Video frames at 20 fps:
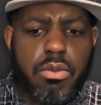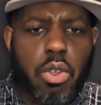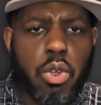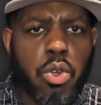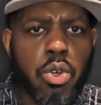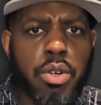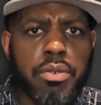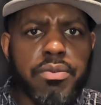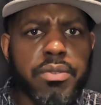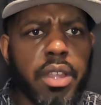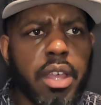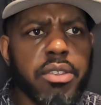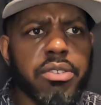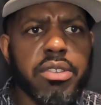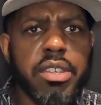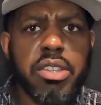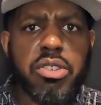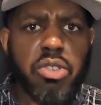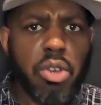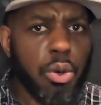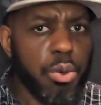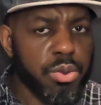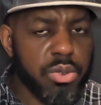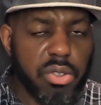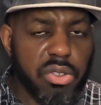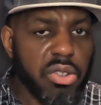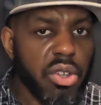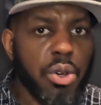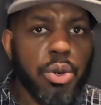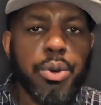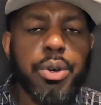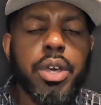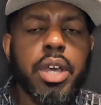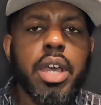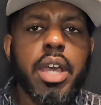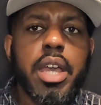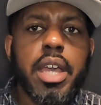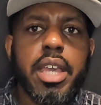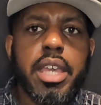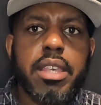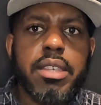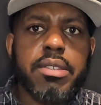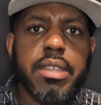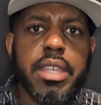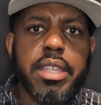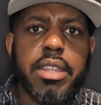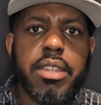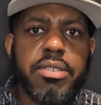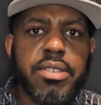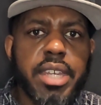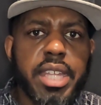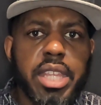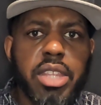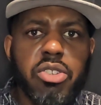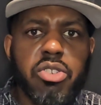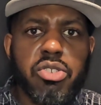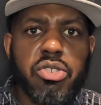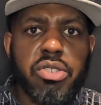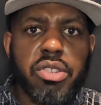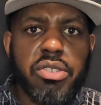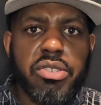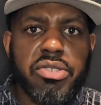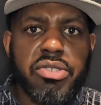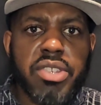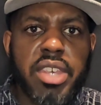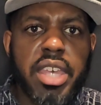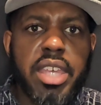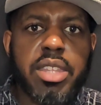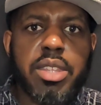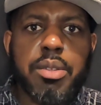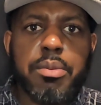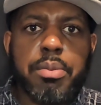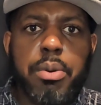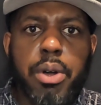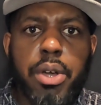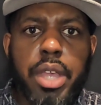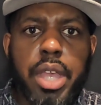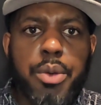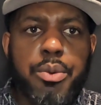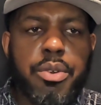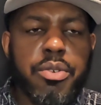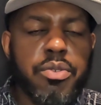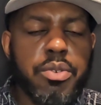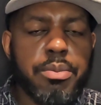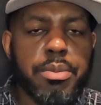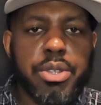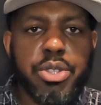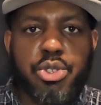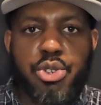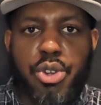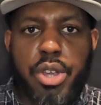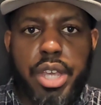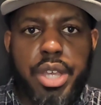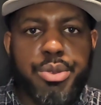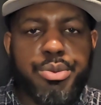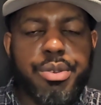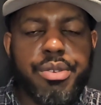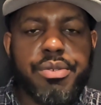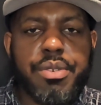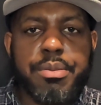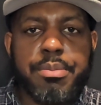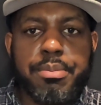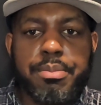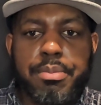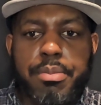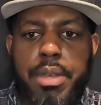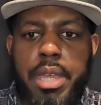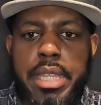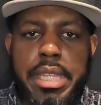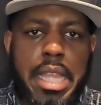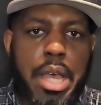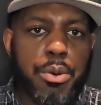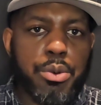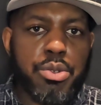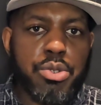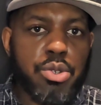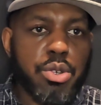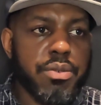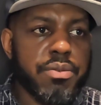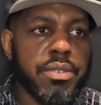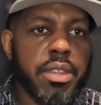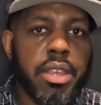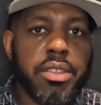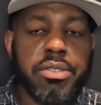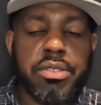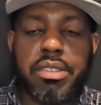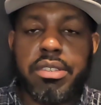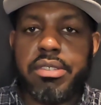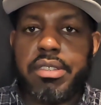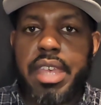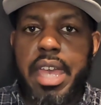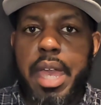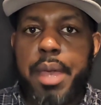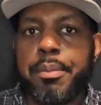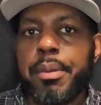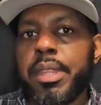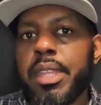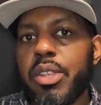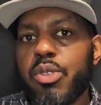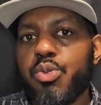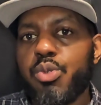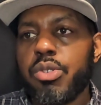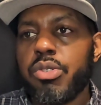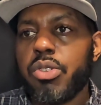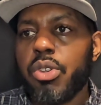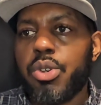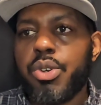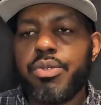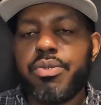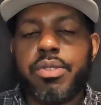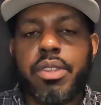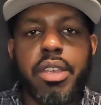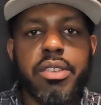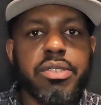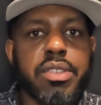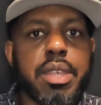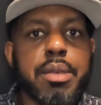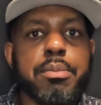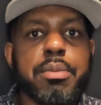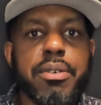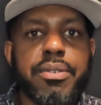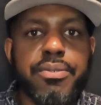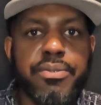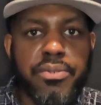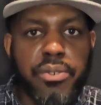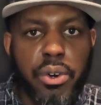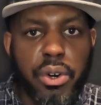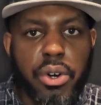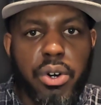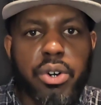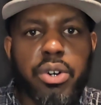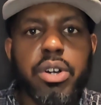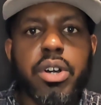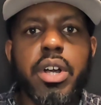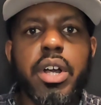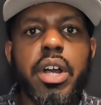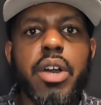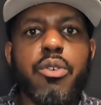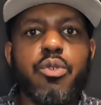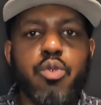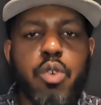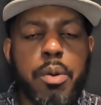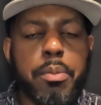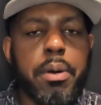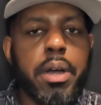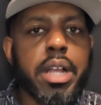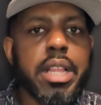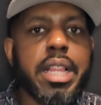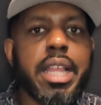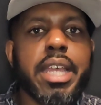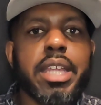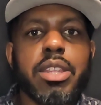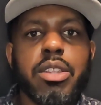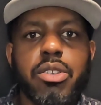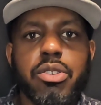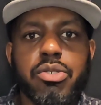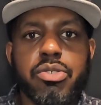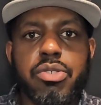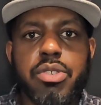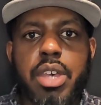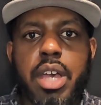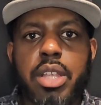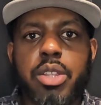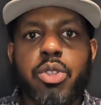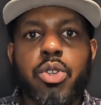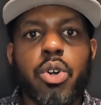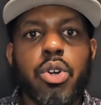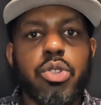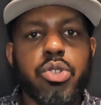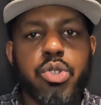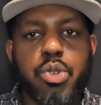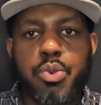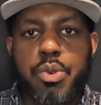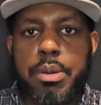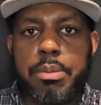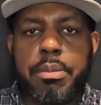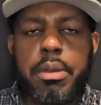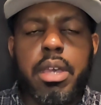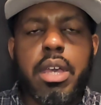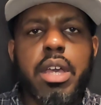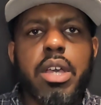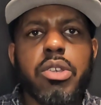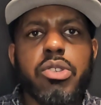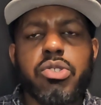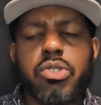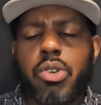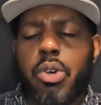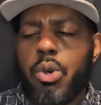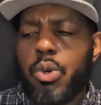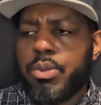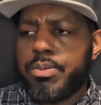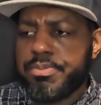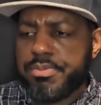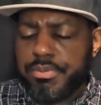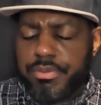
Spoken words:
Kovnatsky toe to toe. He decided just to sit in the pocket with him and trade with him, and that was Kovnatsky's game. And this was a Kovnatsky before Robert Helenius had got to him. So